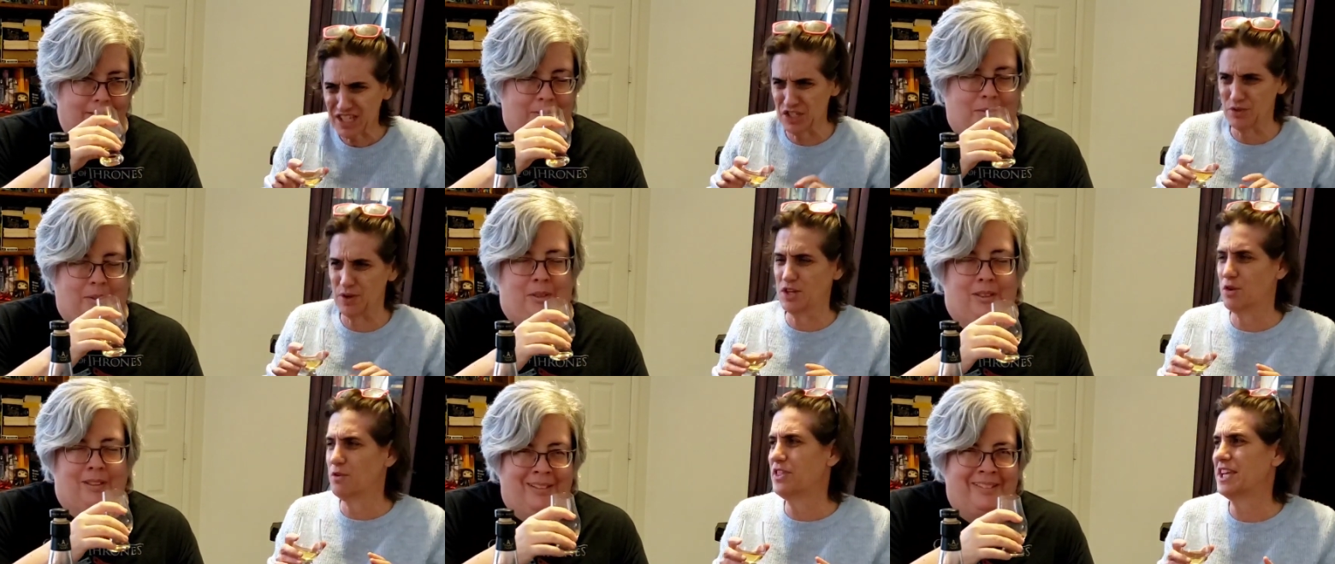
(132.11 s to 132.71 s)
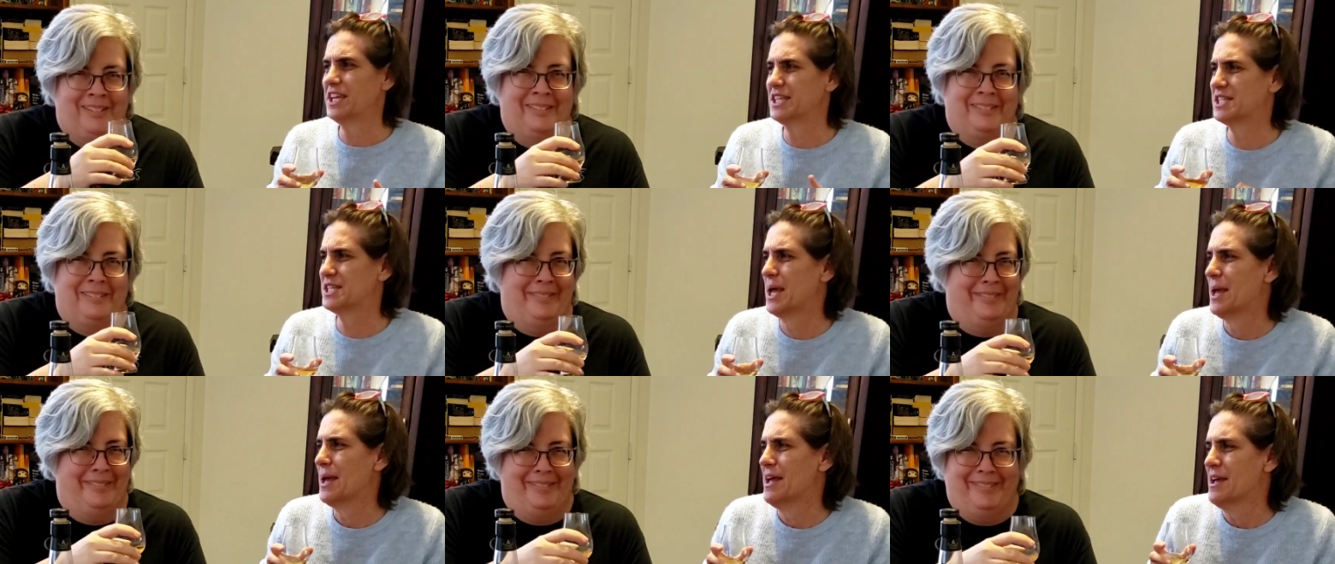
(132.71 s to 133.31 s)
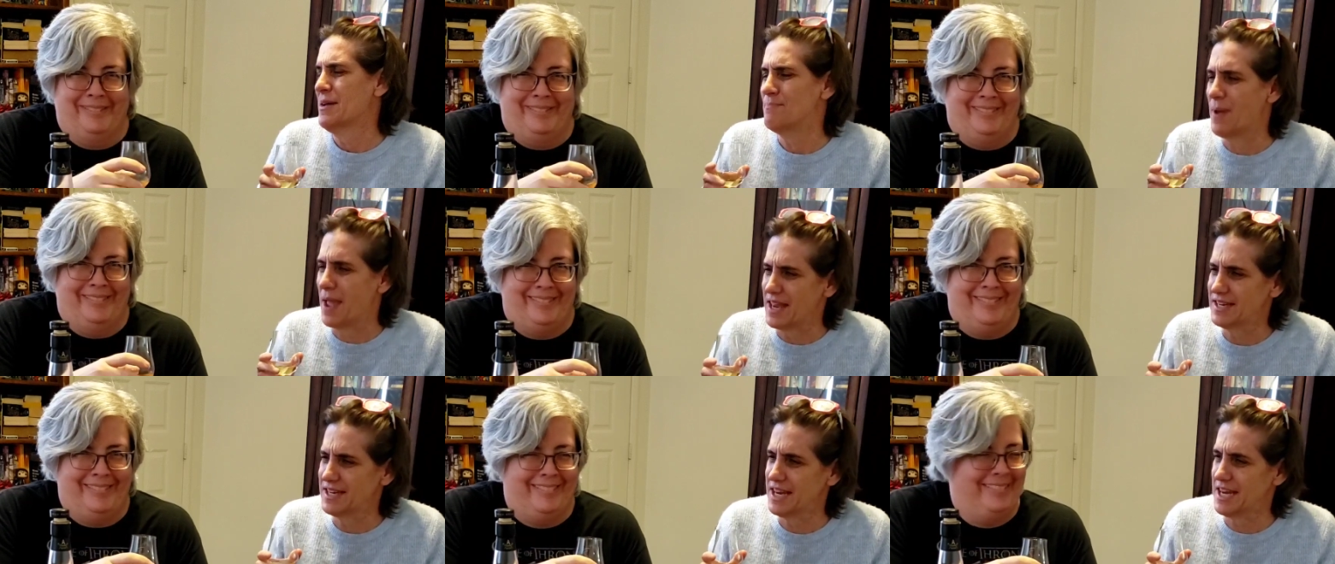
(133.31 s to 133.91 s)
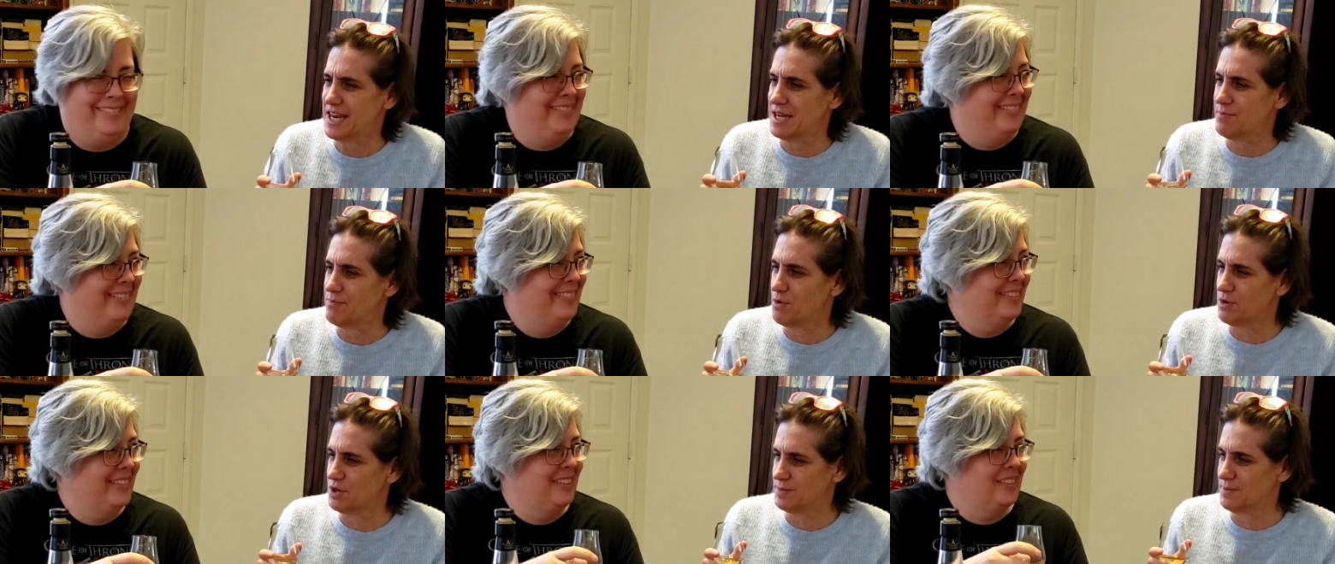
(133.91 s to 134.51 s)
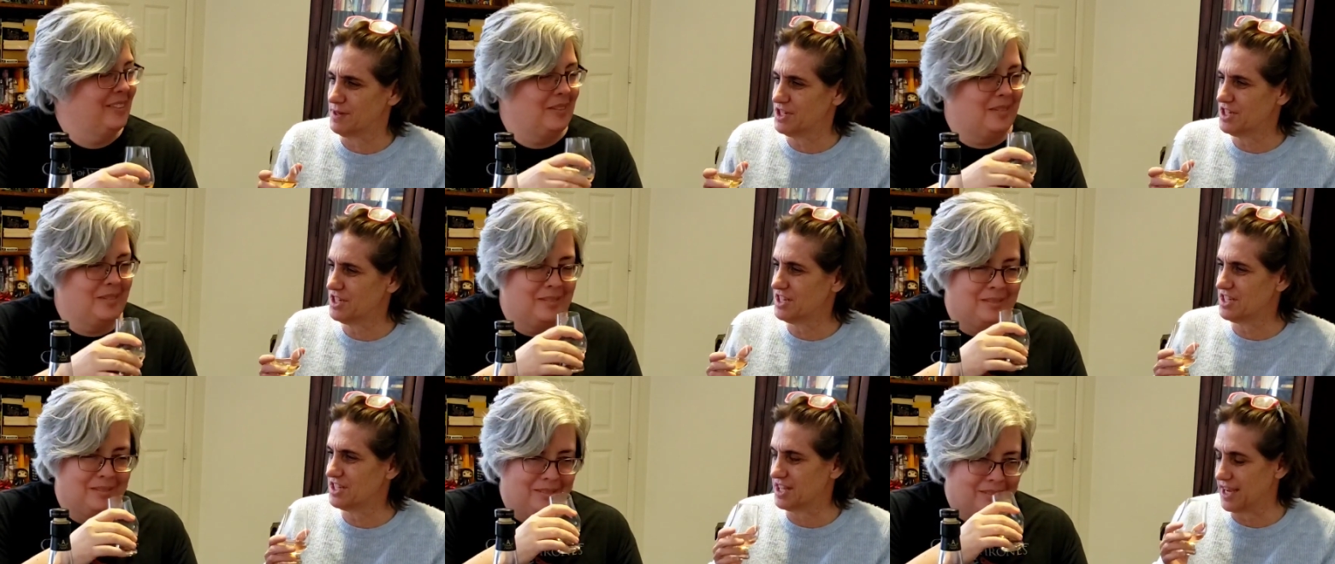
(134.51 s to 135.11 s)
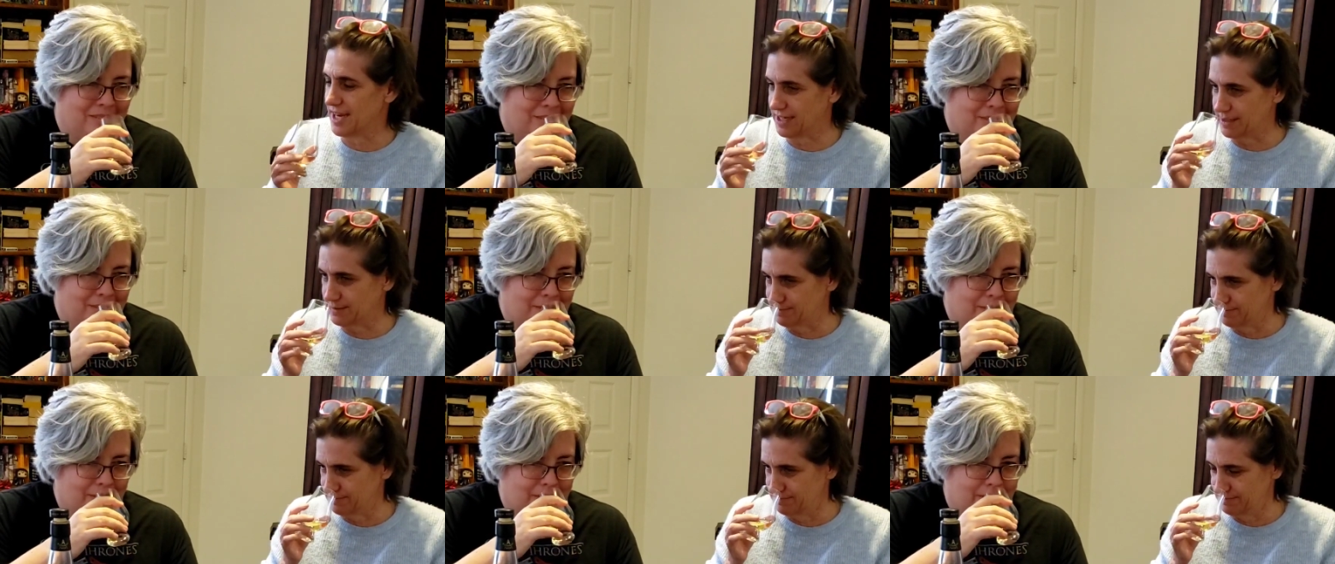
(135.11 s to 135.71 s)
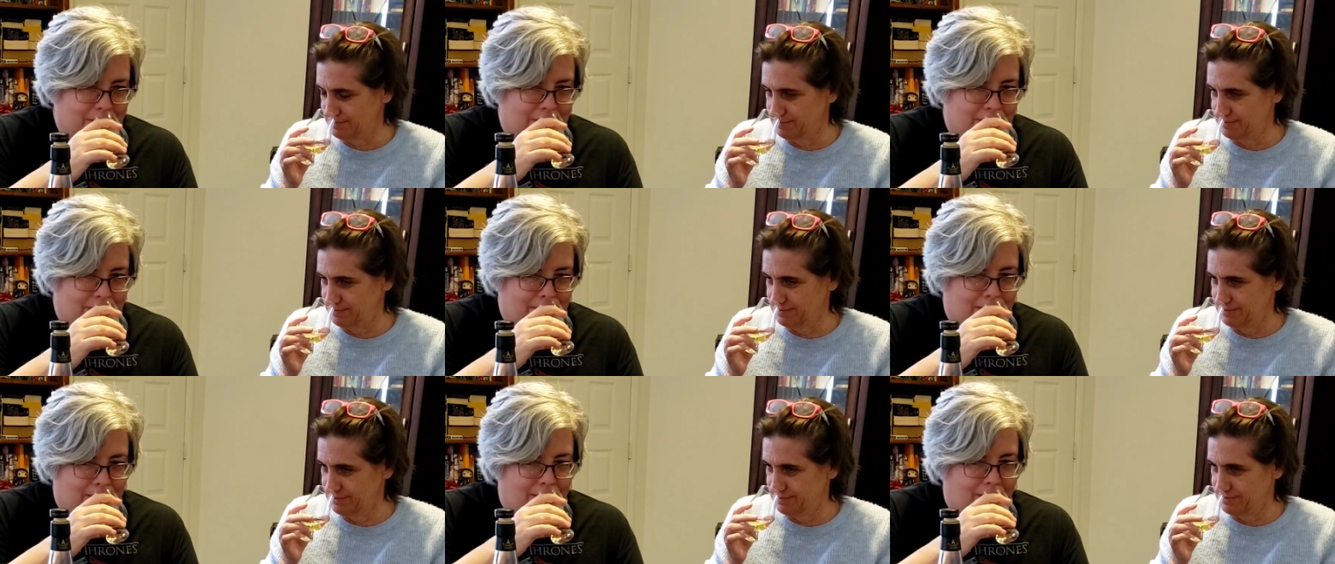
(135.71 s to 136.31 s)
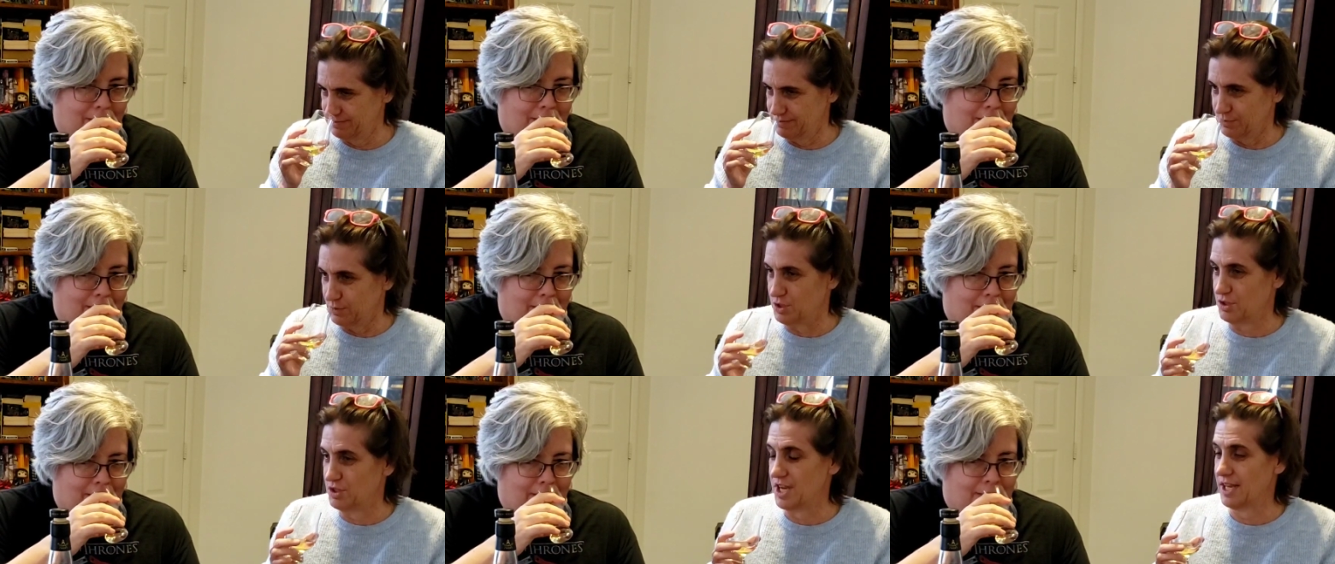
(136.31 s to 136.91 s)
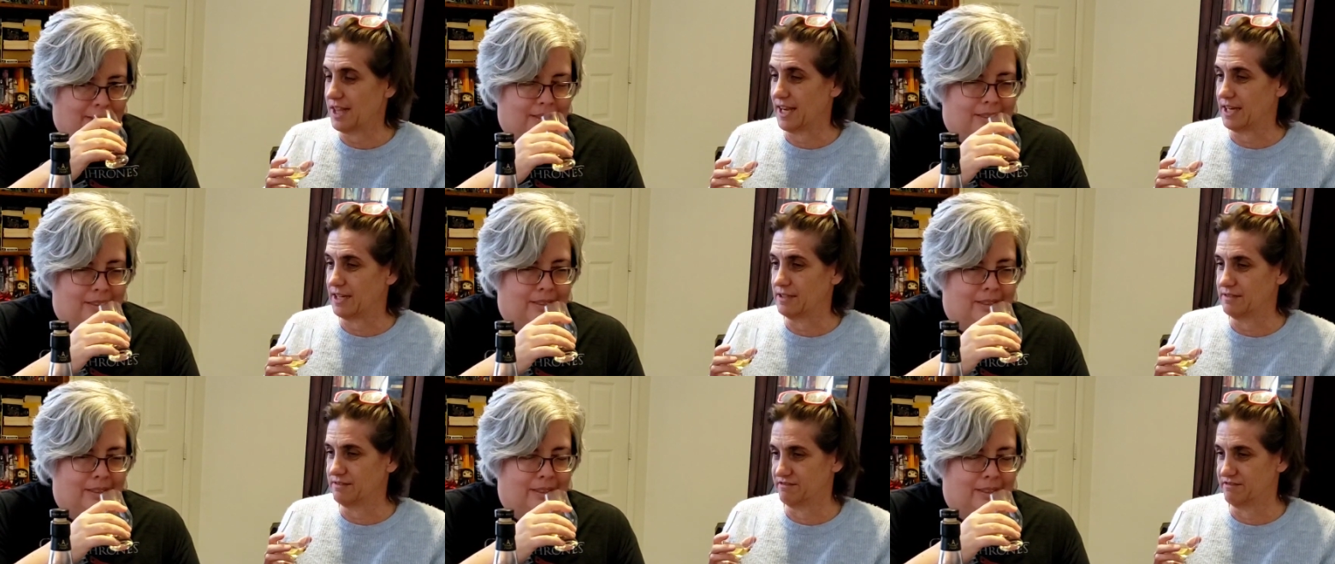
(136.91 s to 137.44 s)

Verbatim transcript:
Speaker 1: So I don't think it's Band-Aid anymore as much as it's like, would you say like